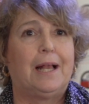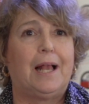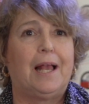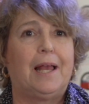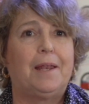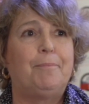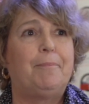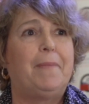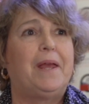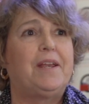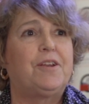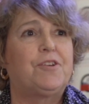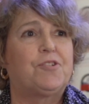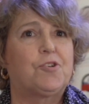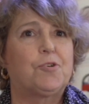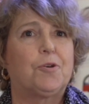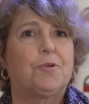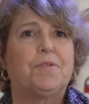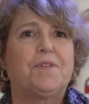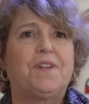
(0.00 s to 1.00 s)
and make
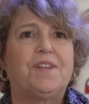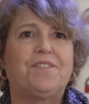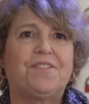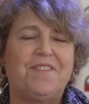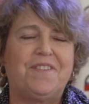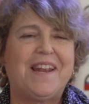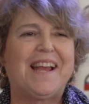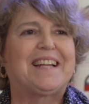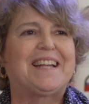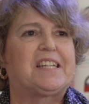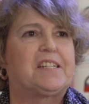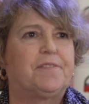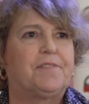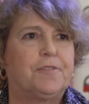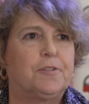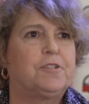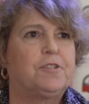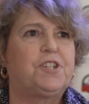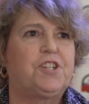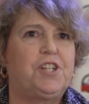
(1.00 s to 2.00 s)
sure this next
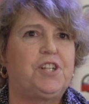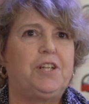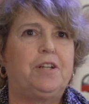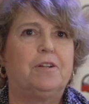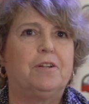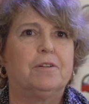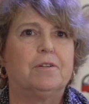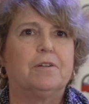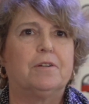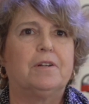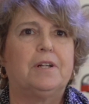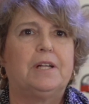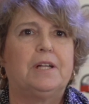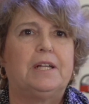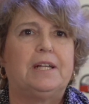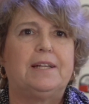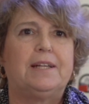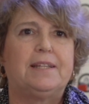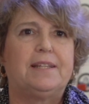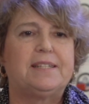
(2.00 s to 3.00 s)
first year
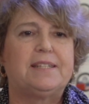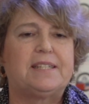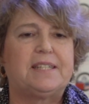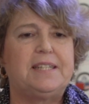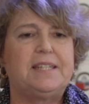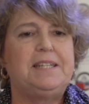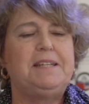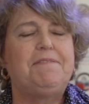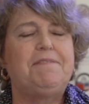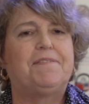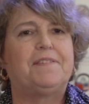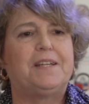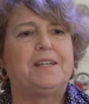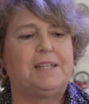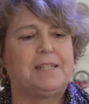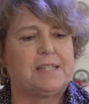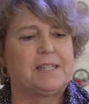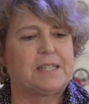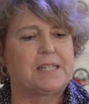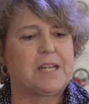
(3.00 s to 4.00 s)
the CIFF
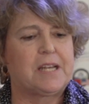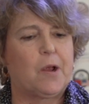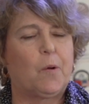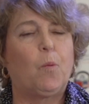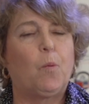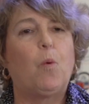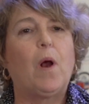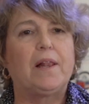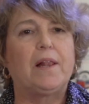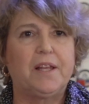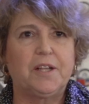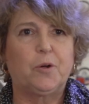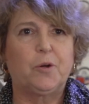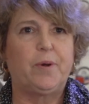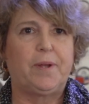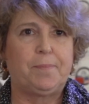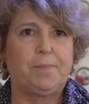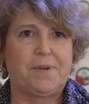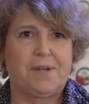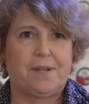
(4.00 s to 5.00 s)
is well
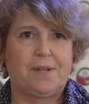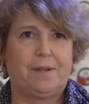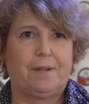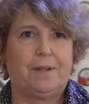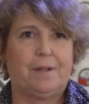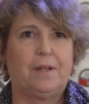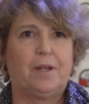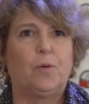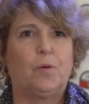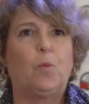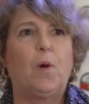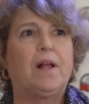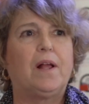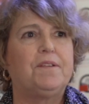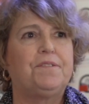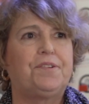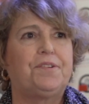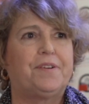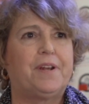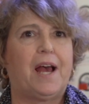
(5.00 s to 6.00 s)
equipped,
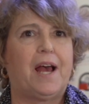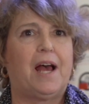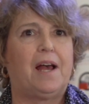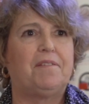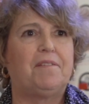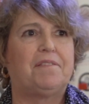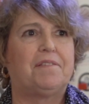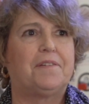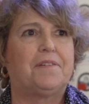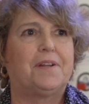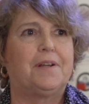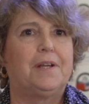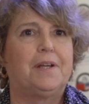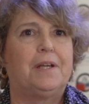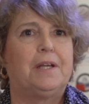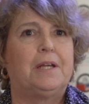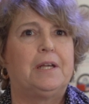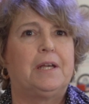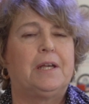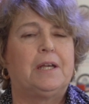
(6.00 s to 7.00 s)
well staffed,
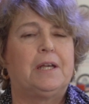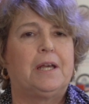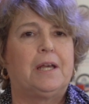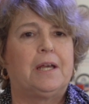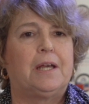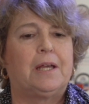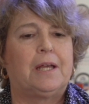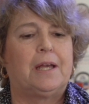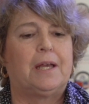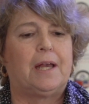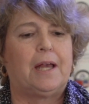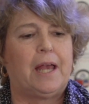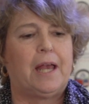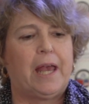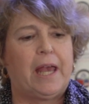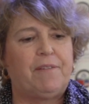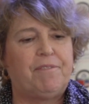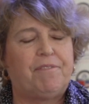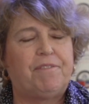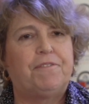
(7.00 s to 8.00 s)

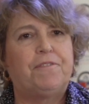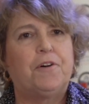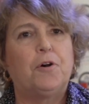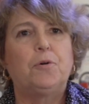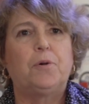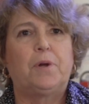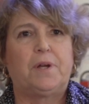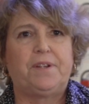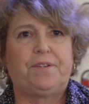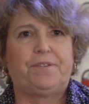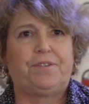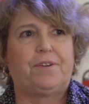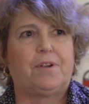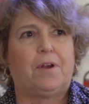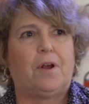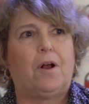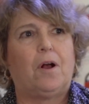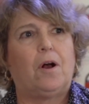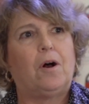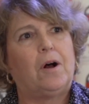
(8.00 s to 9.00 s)
and focused
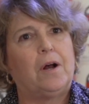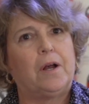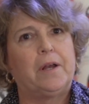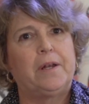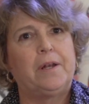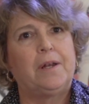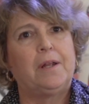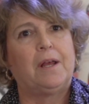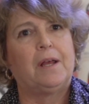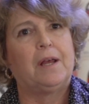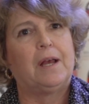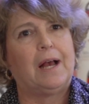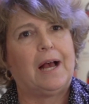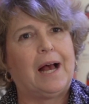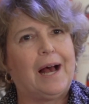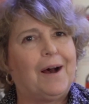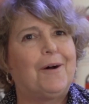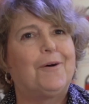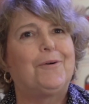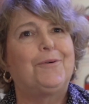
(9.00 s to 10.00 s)
on
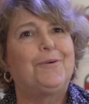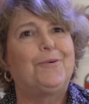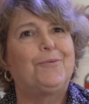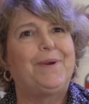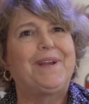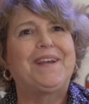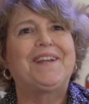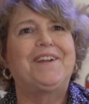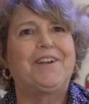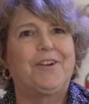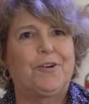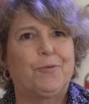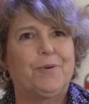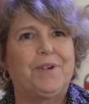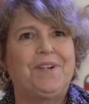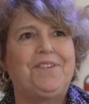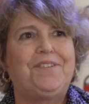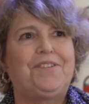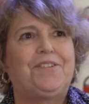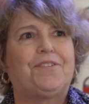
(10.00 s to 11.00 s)
how we can
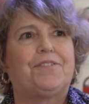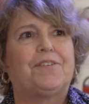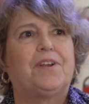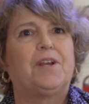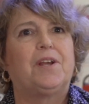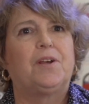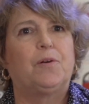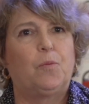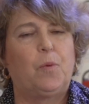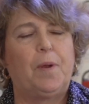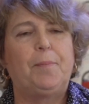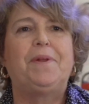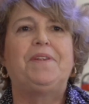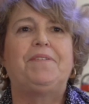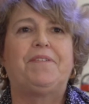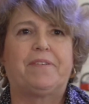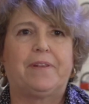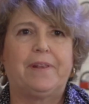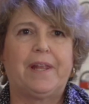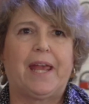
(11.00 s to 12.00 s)
increase
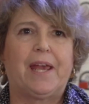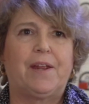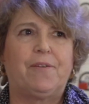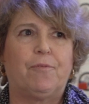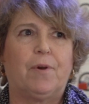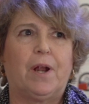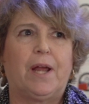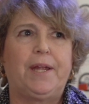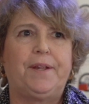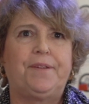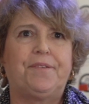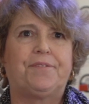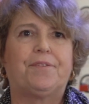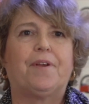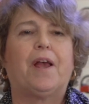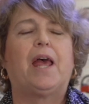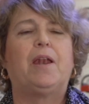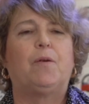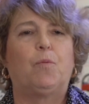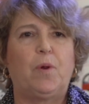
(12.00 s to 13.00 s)
women's land rights
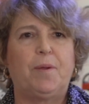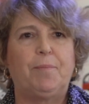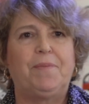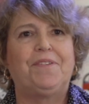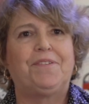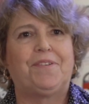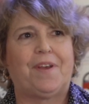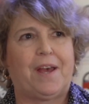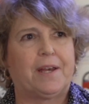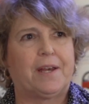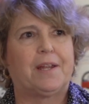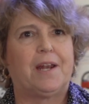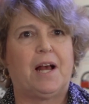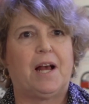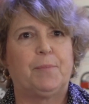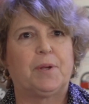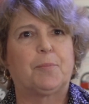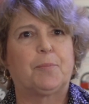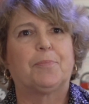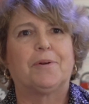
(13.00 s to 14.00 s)
and women's
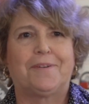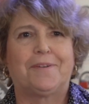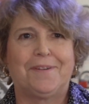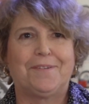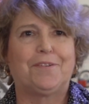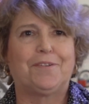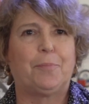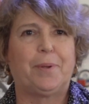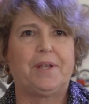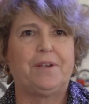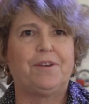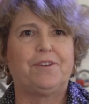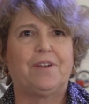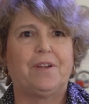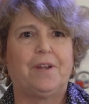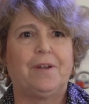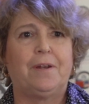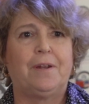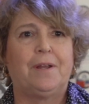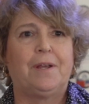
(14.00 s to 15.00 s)
economic
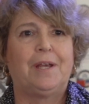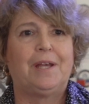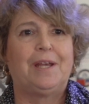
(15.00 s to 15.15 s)
participation,